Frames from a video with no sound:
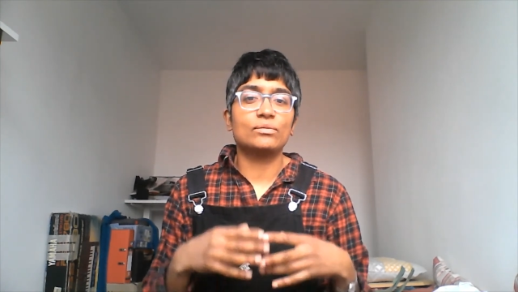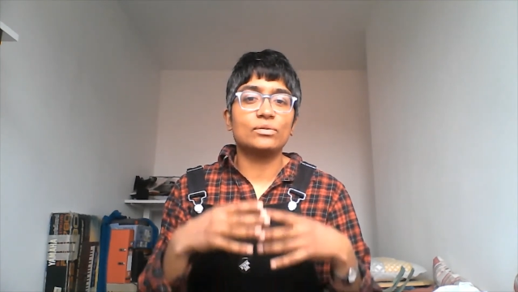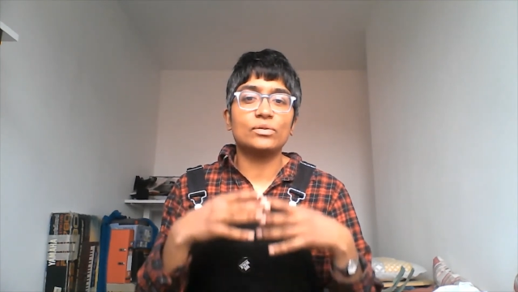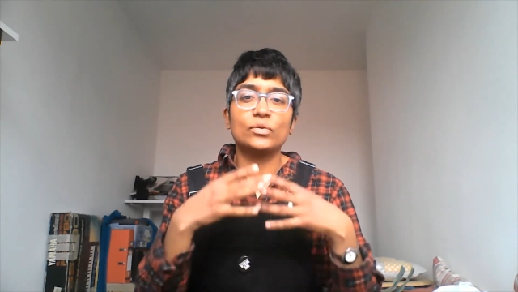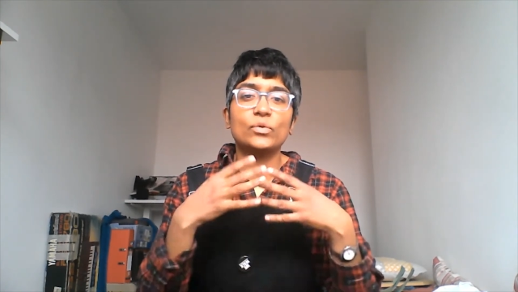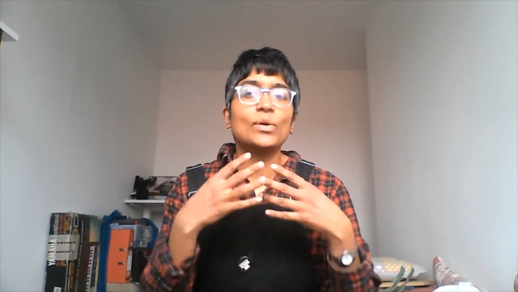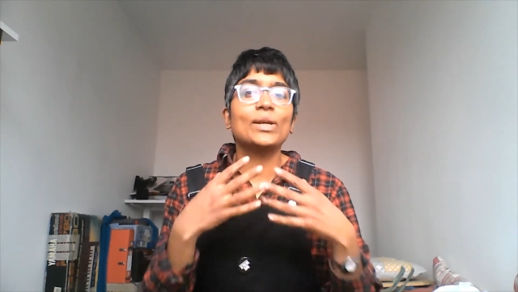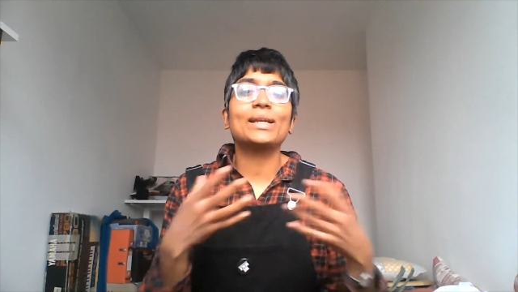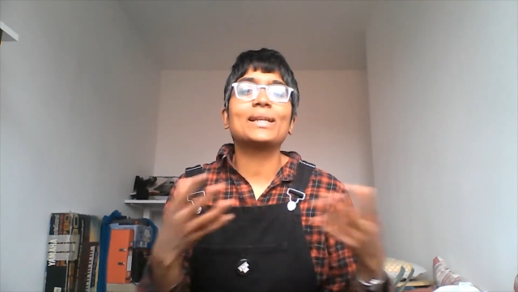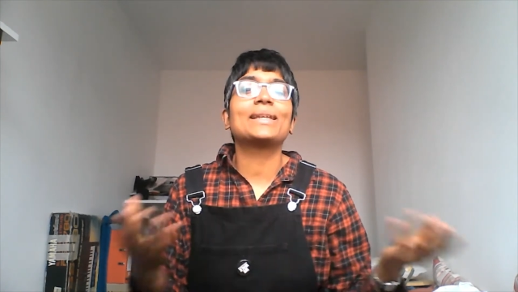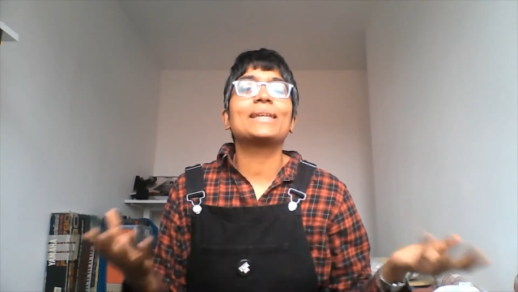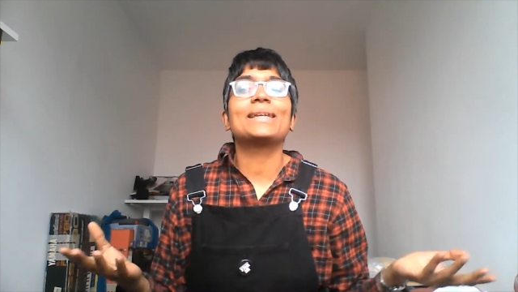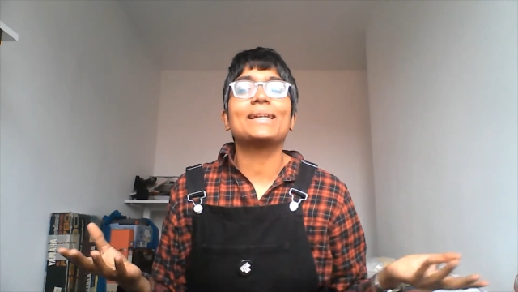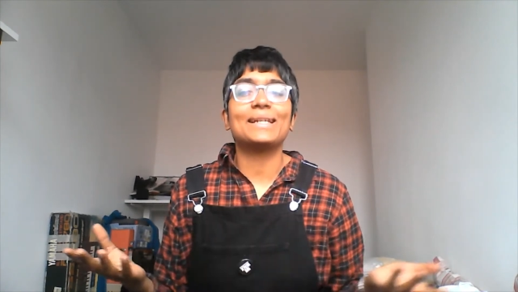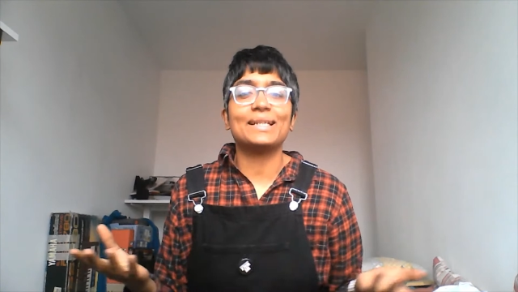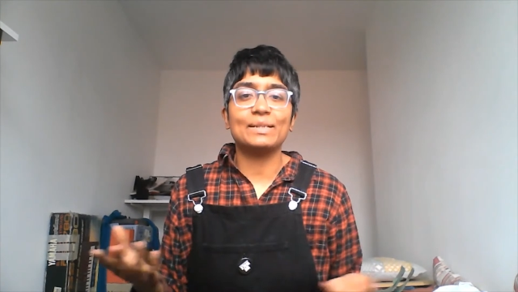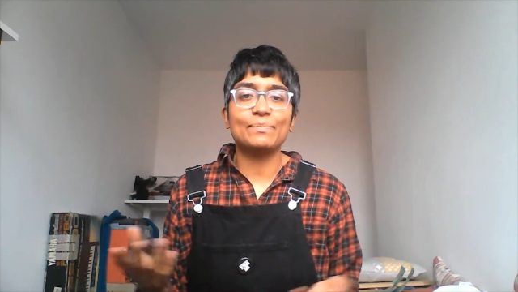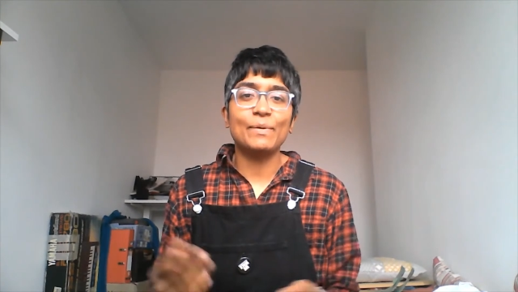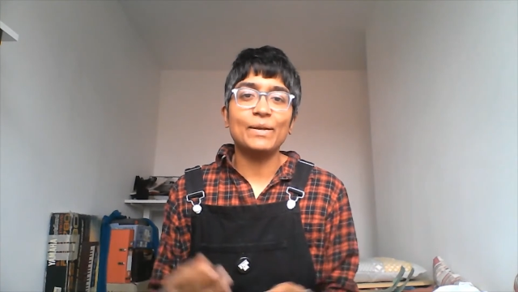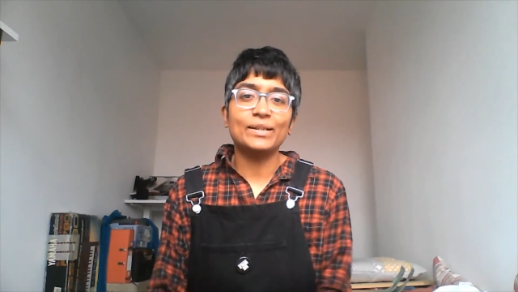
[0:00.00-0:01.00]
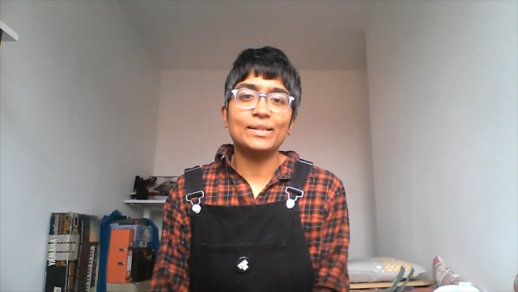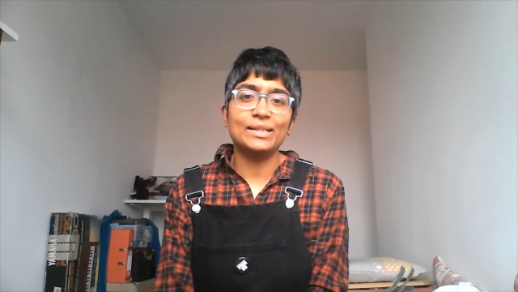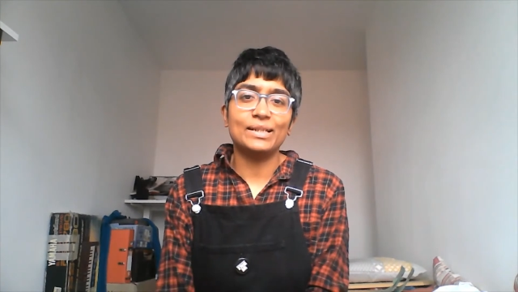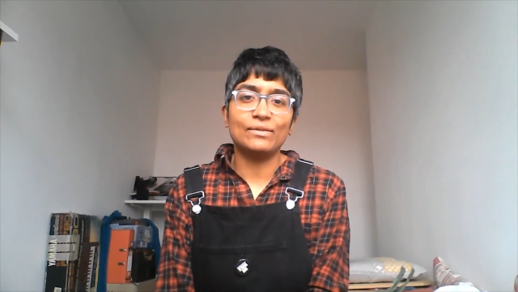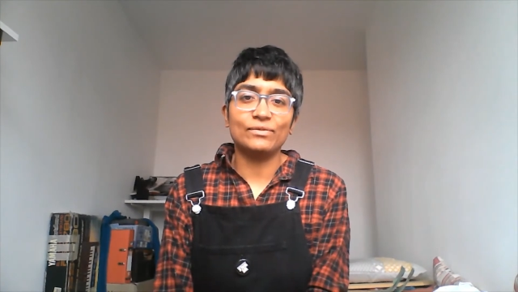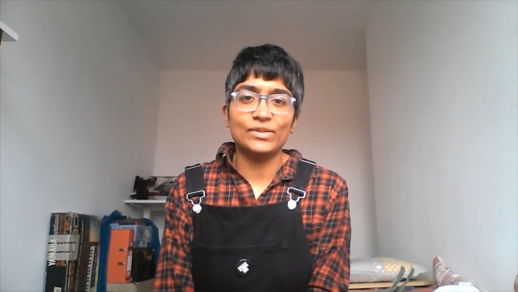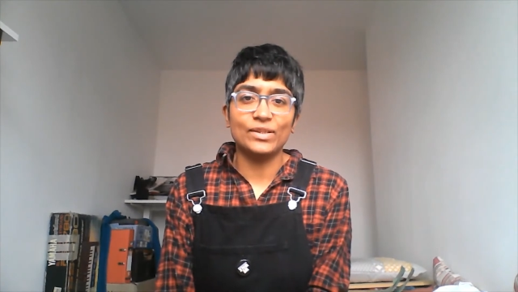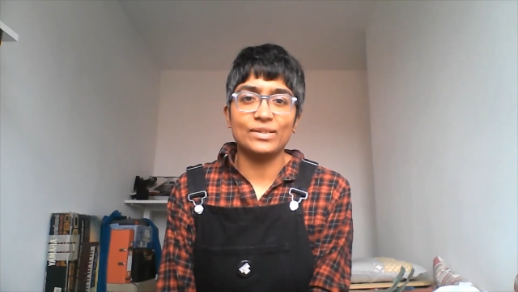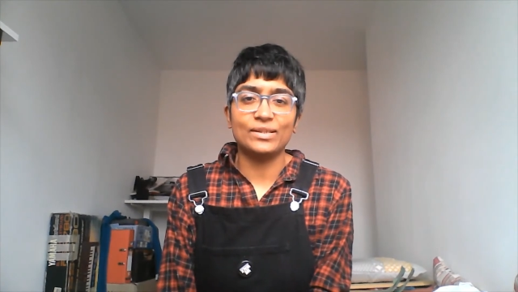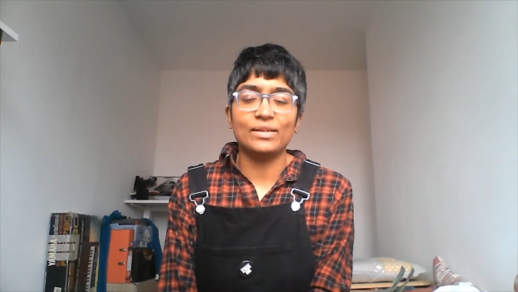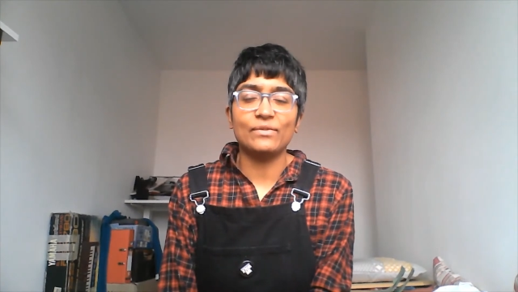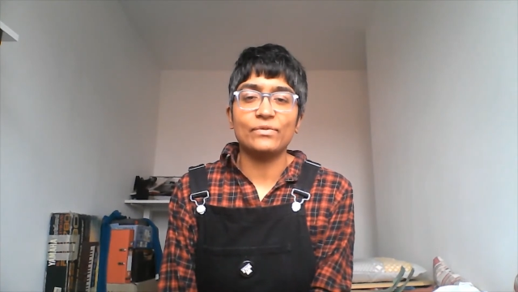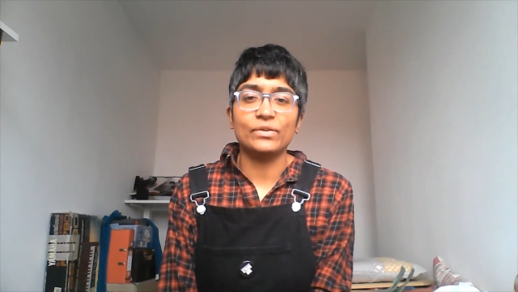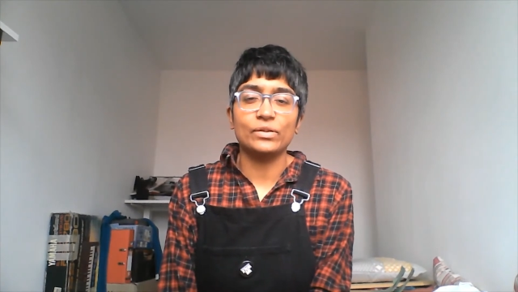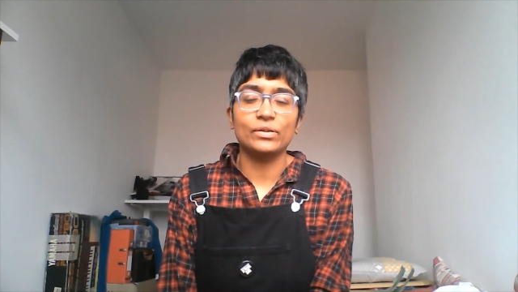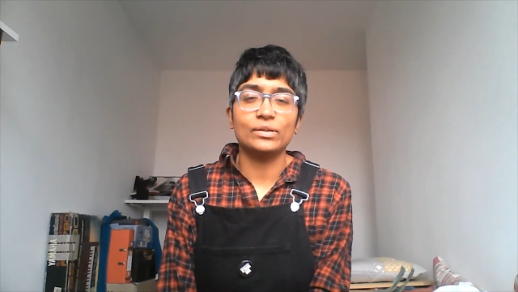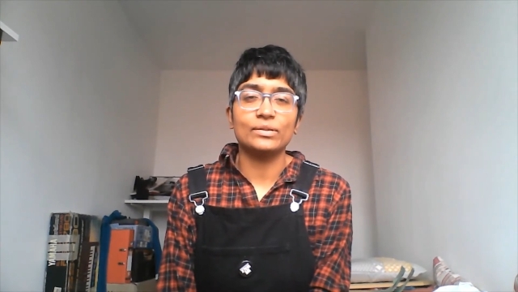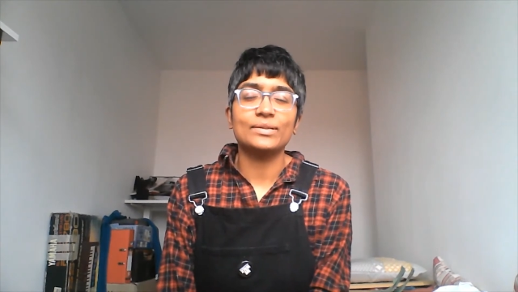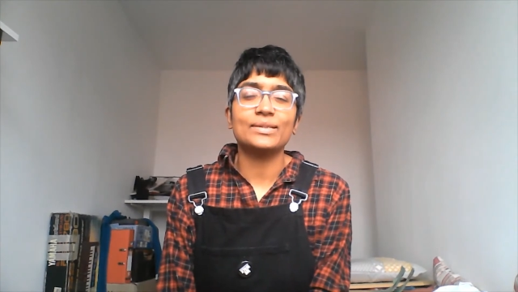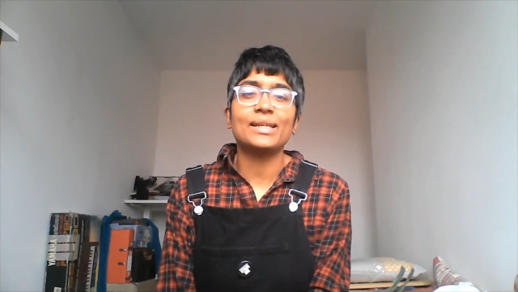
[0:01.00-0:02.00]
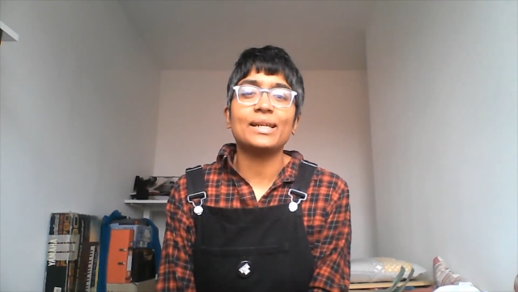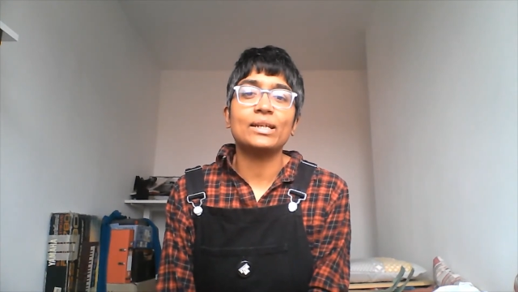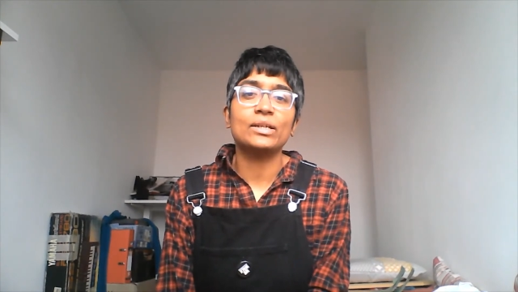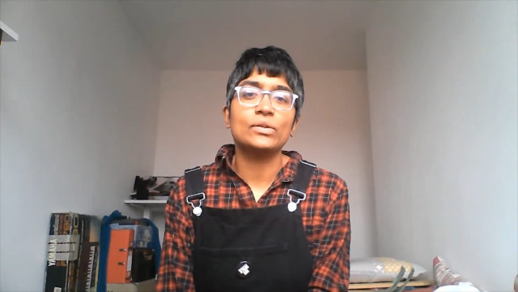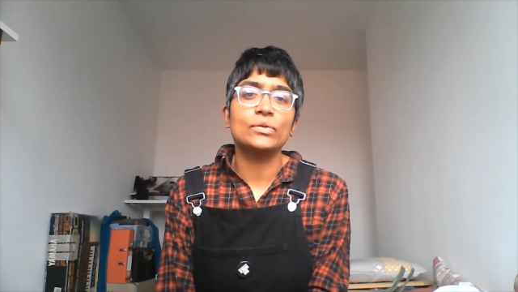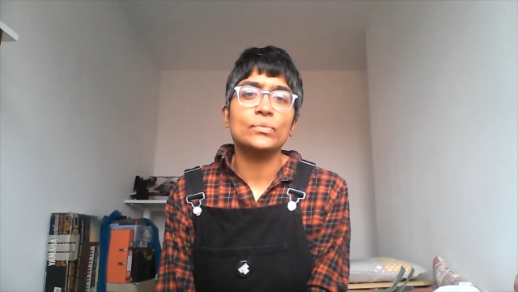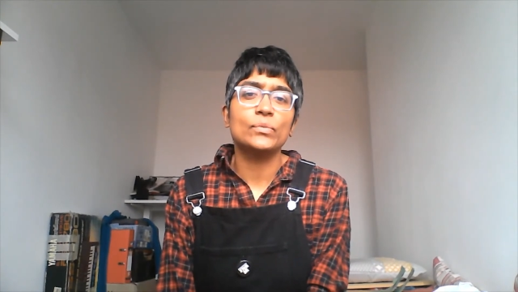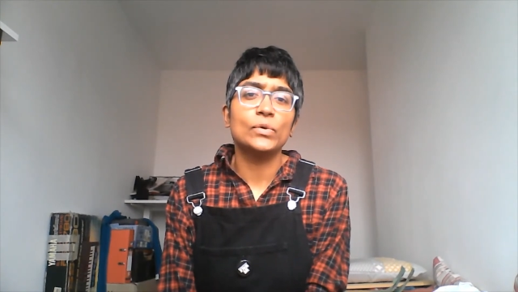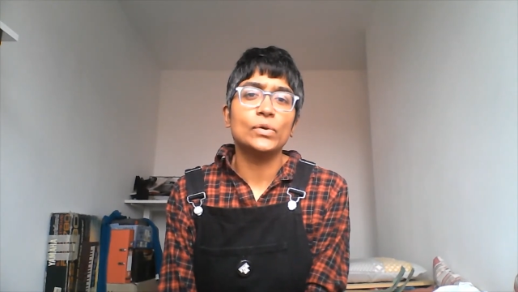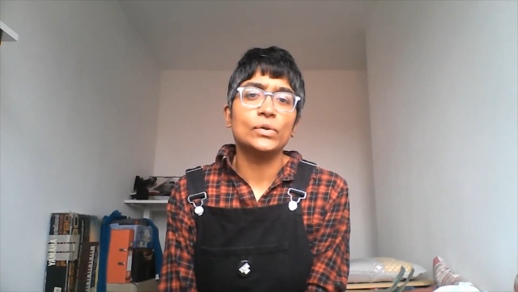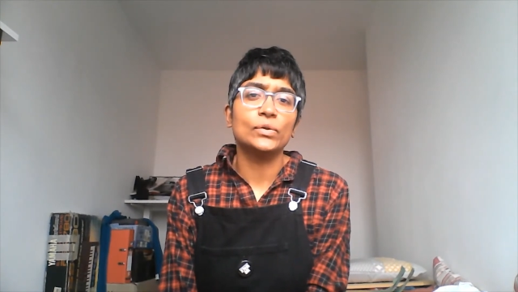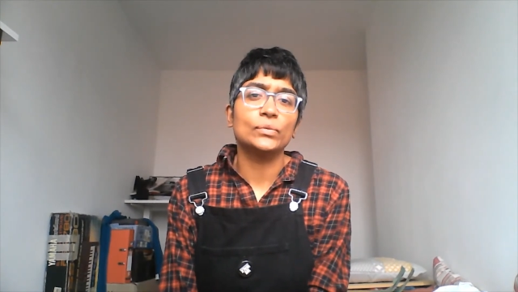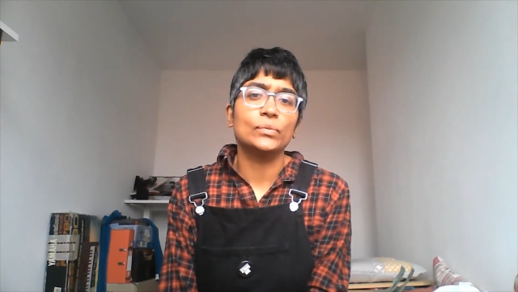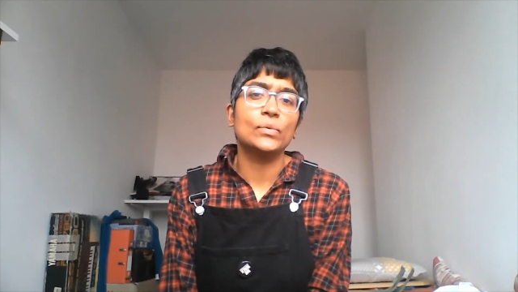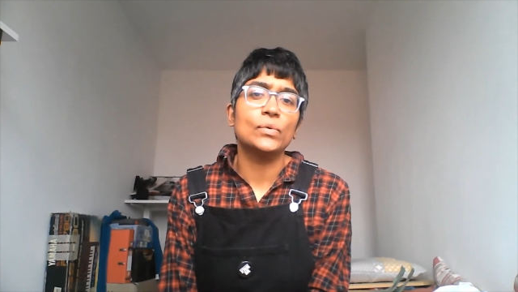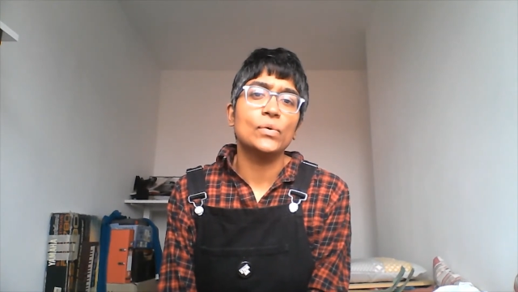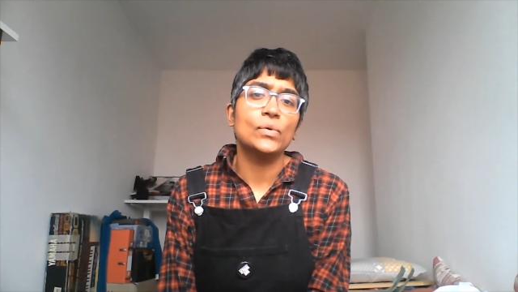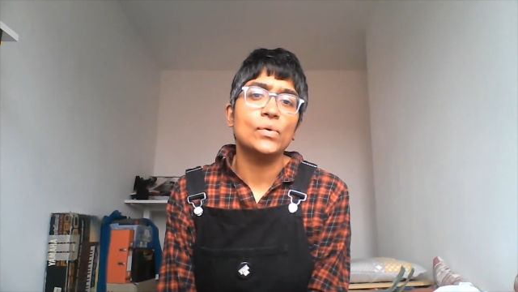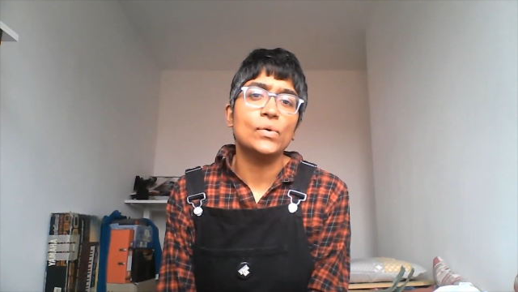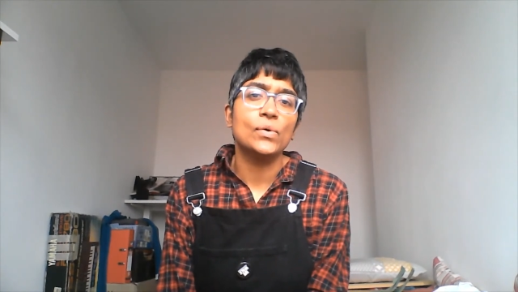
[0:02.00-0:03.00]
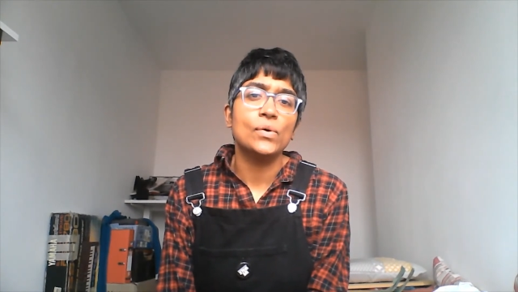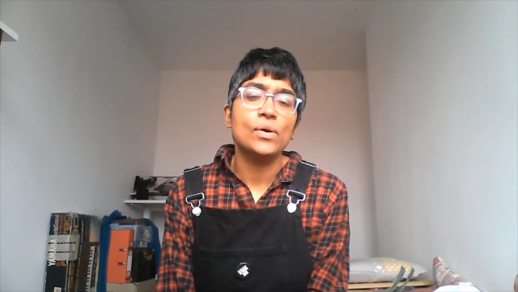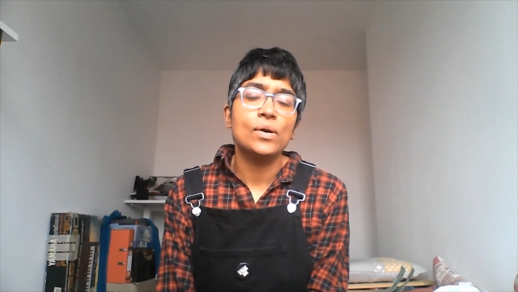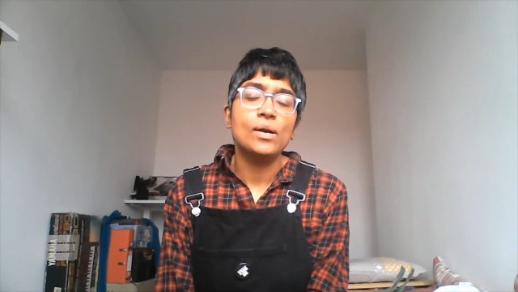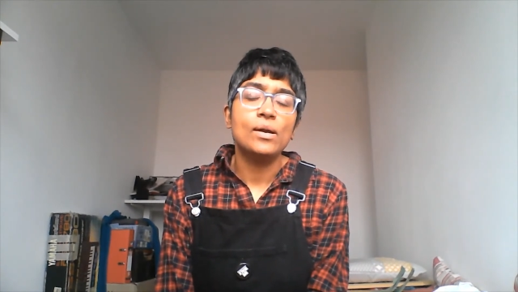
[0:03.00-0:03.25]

quickly expanded after the Second World War.